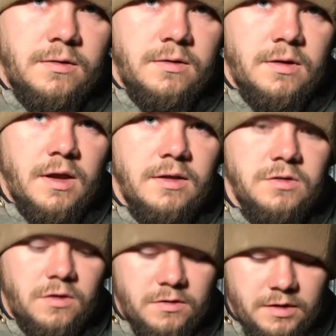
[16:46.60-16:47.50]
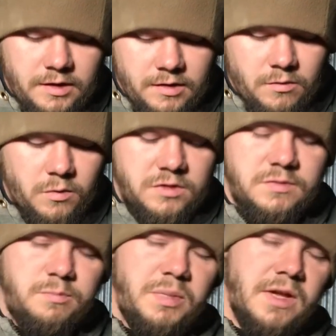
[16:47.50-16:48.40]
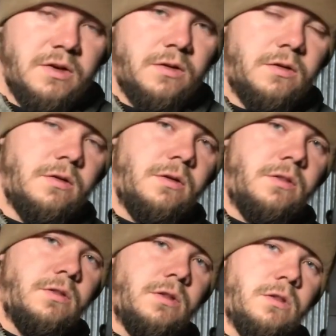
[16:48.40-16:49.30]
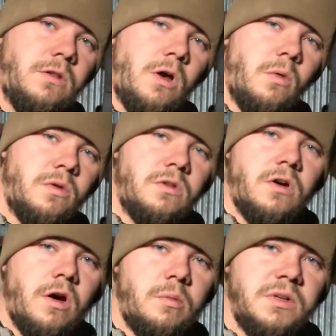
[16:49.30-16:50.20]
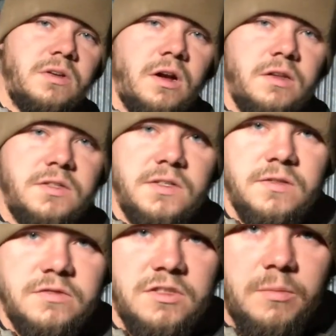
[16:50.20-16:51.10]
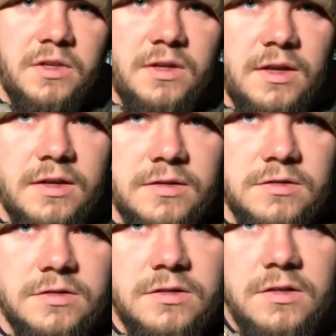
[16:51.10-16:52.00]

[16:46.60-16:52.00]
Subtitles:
Case hardening works better the lower the carbon content of something is,